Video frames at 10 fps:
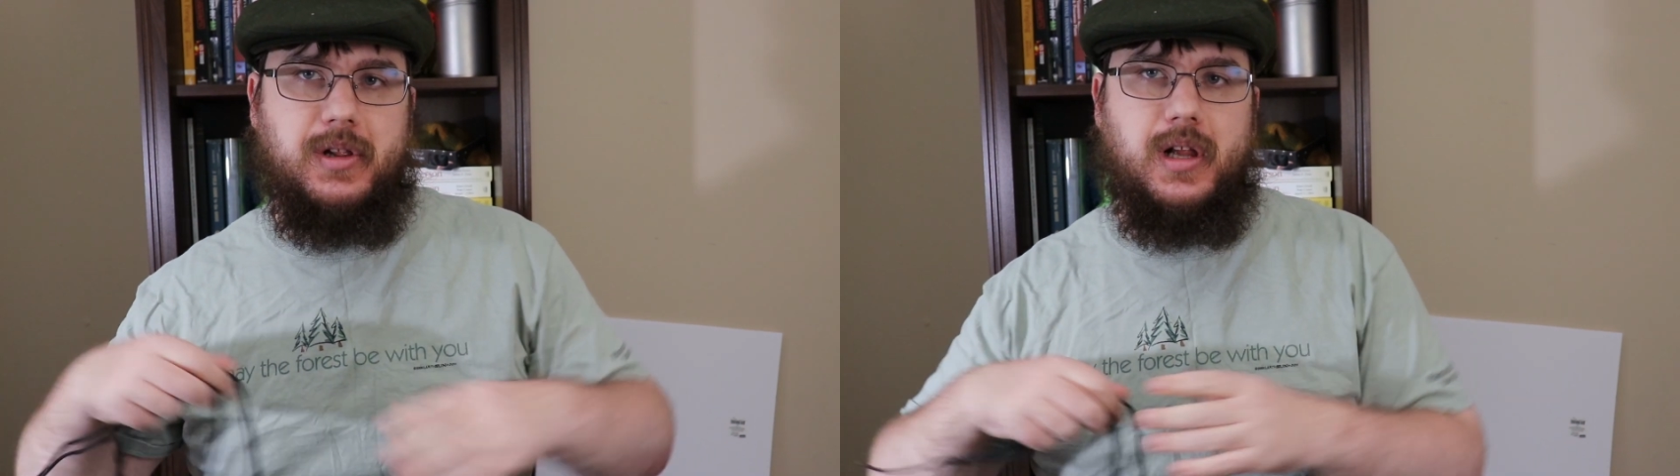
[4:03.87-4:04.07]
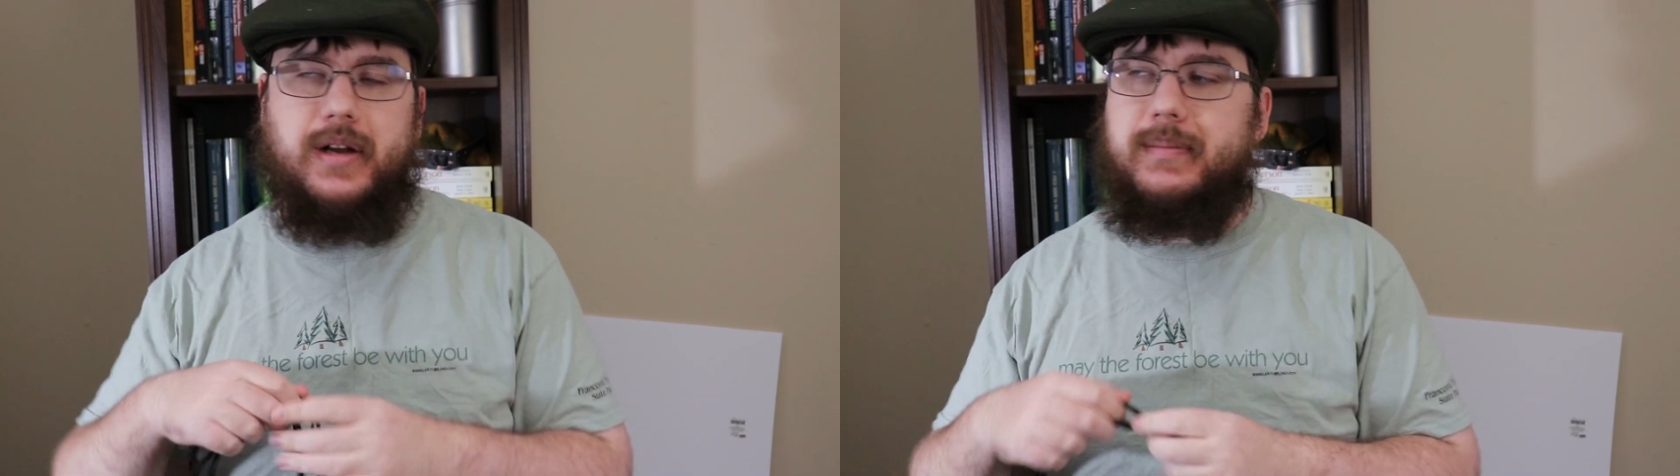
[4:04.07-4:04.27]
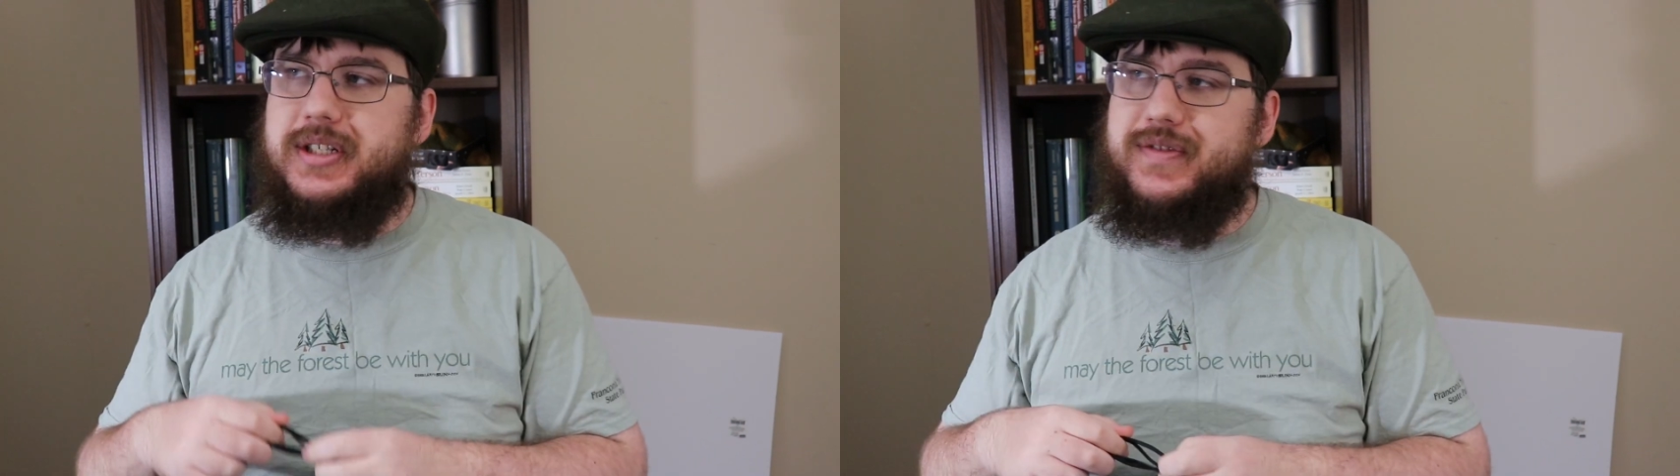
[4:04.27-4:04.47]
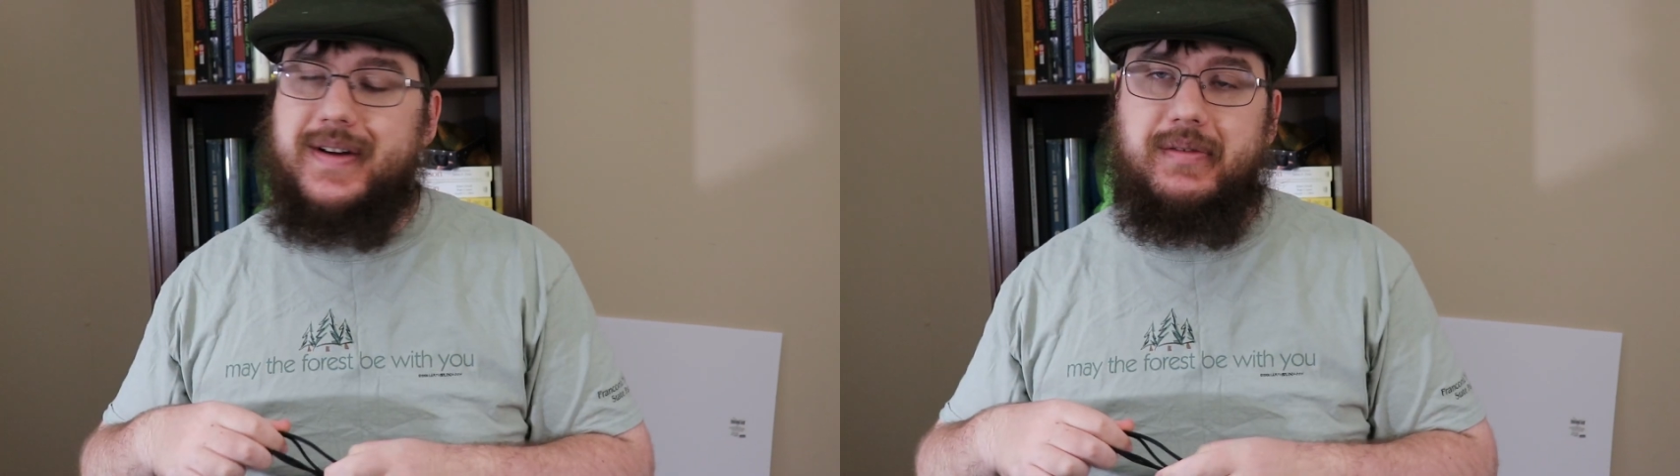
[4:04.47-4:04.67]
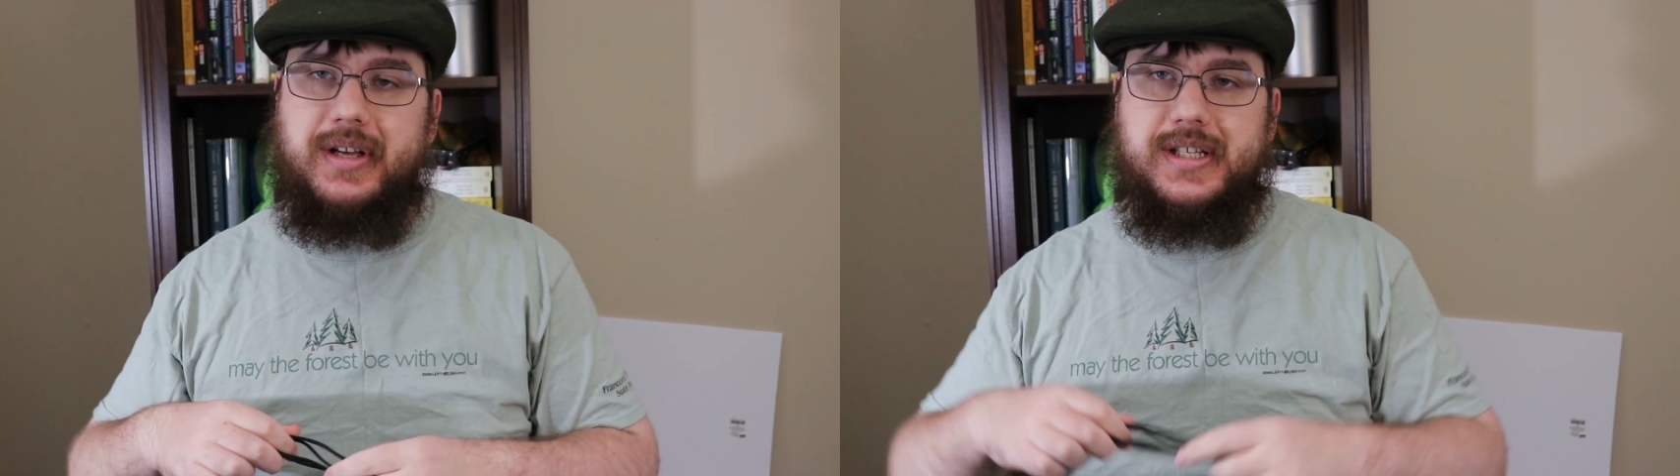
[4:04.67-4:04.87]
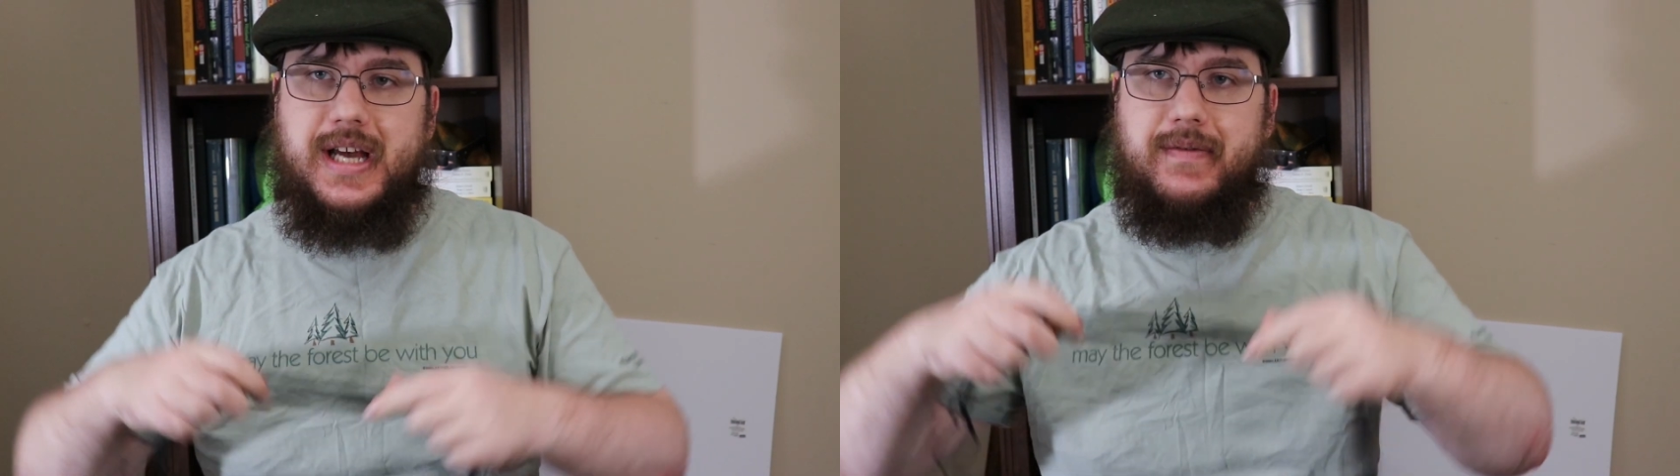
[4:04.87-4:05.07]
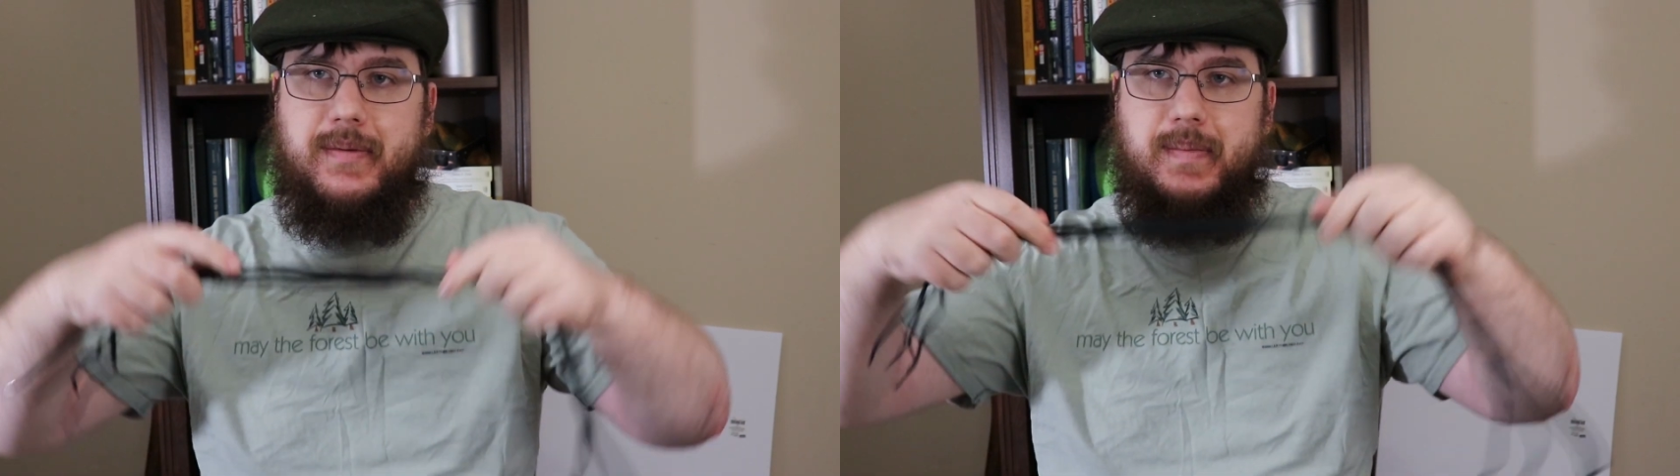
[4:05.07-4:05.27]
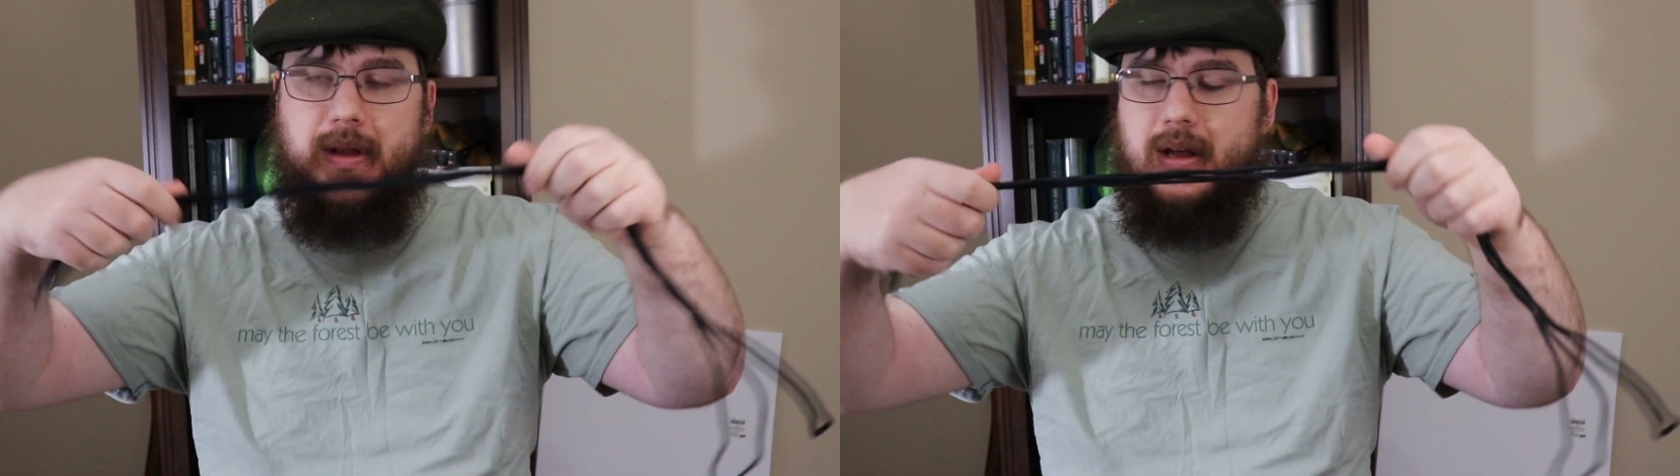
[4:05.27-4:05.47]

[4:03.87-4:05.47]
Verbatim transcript: A lot of my survival kits have them.